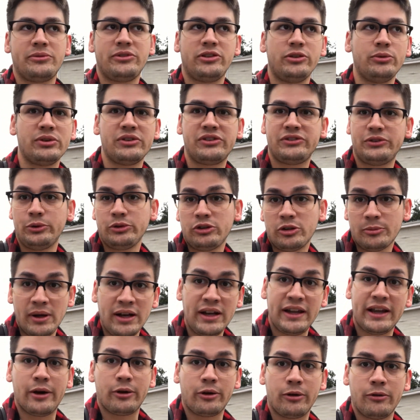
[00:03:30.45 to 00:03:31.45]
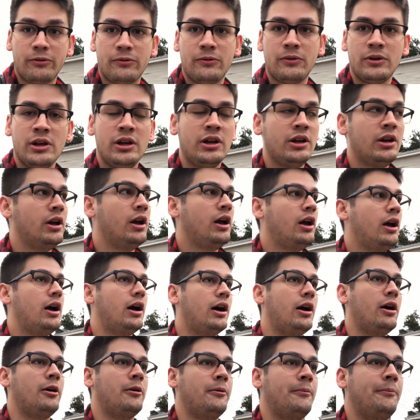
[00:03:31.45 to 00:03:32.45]
to and steal your money out
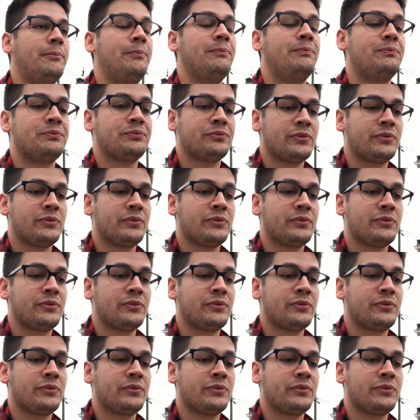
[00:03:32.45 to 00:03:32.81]
of.